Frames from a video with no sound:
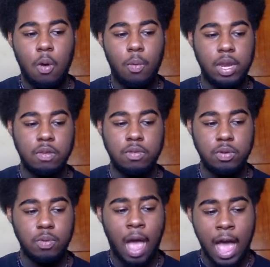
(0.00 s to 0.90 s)
when you
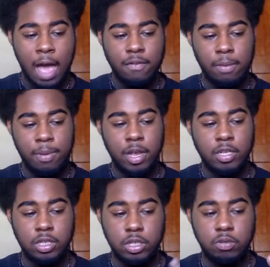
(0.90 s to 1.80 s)
do have a
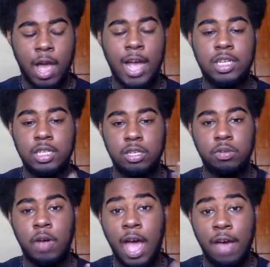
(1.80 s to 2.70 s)
picture, you actually
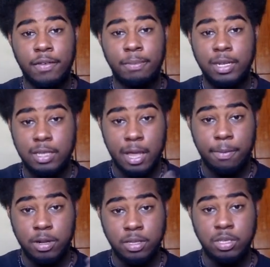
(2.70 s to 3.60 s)
do have a piece of
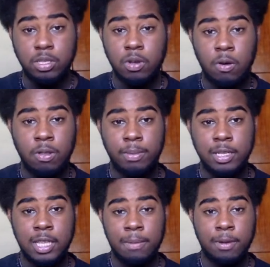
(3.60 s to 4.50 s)
that person's soul, a
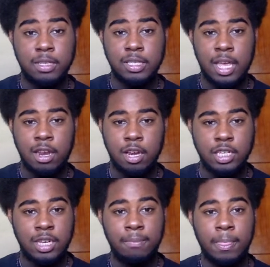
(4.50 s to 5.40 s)
piece of that person's
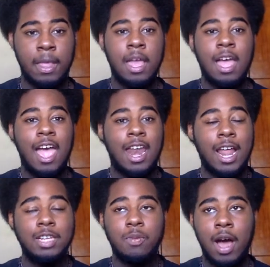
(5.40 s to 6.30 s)
energy. And
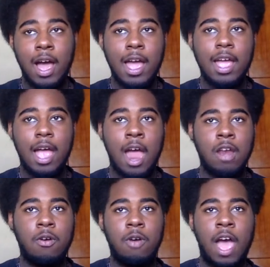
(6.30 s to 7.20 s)
that's why I
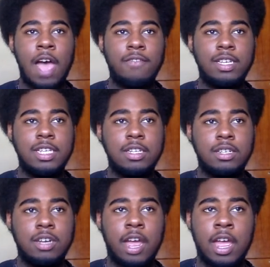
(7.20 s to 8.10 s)
know I have a
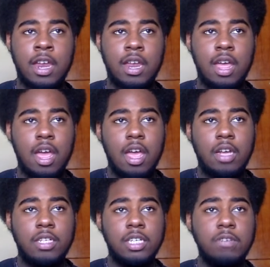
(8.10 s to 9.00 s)
teacher, and
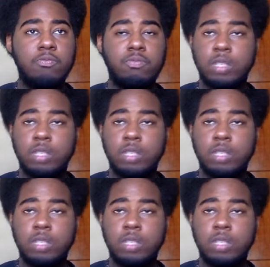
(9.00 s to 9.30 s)
she